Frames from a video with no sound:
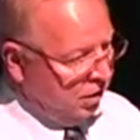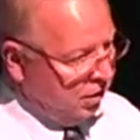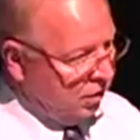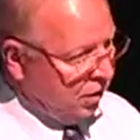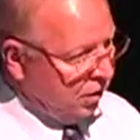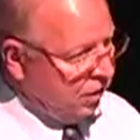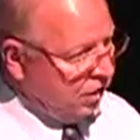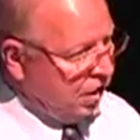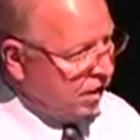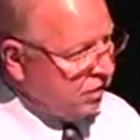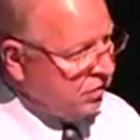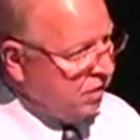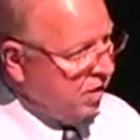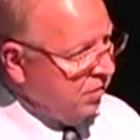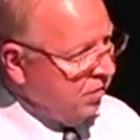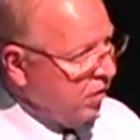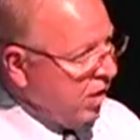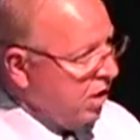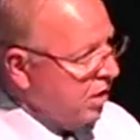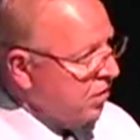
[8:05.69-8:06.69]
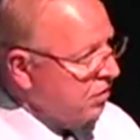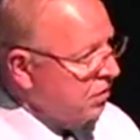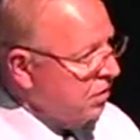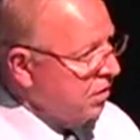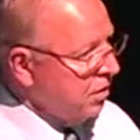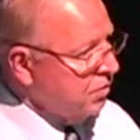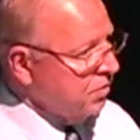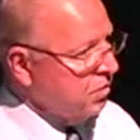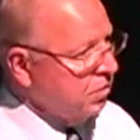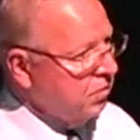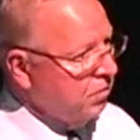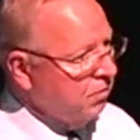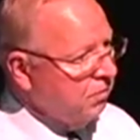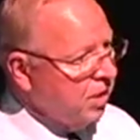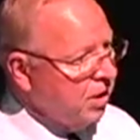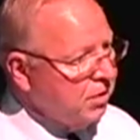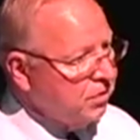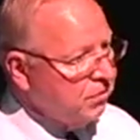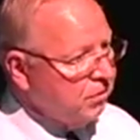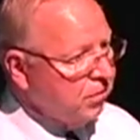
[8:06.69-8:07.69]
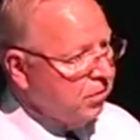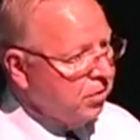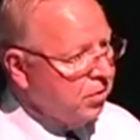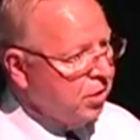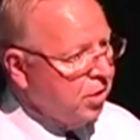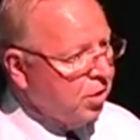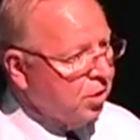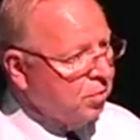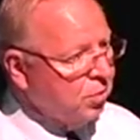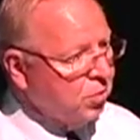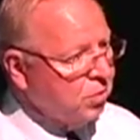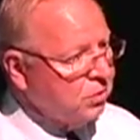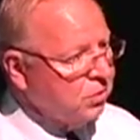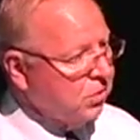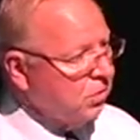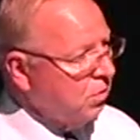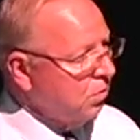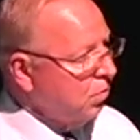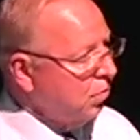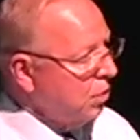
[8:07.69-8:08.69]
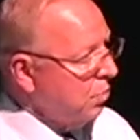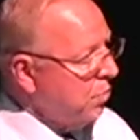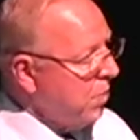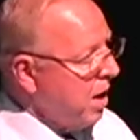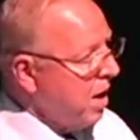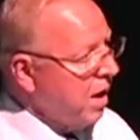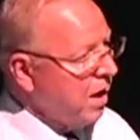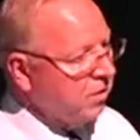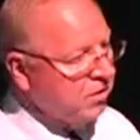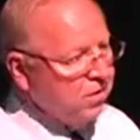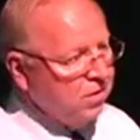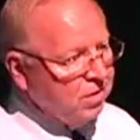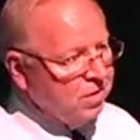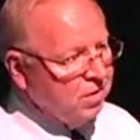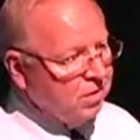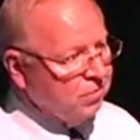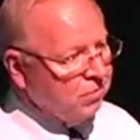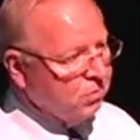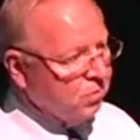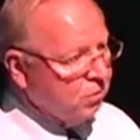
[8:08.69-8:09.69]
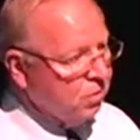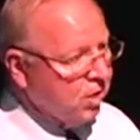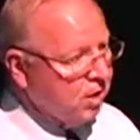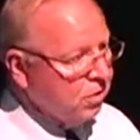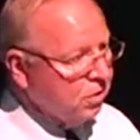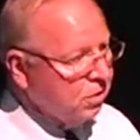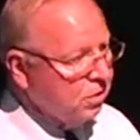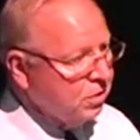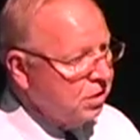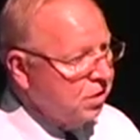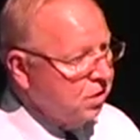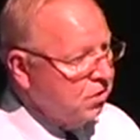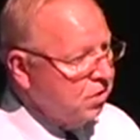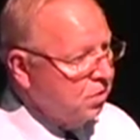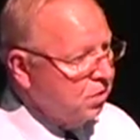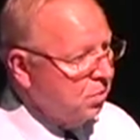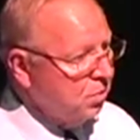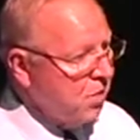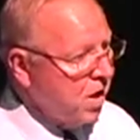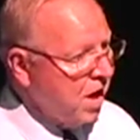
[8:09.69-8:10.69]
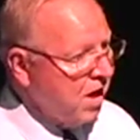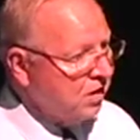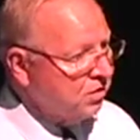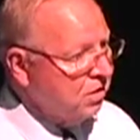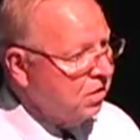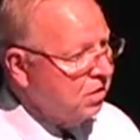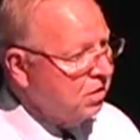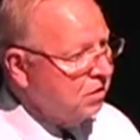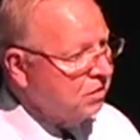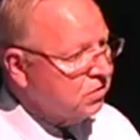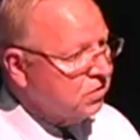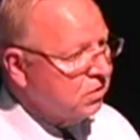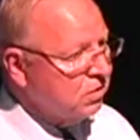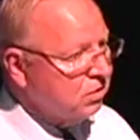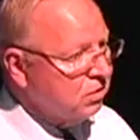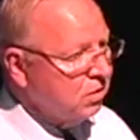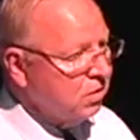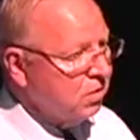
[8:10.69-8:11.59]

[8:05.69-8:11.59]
Get that same kind of sensing device for a young person learning math. If the way they're teaching the math isn't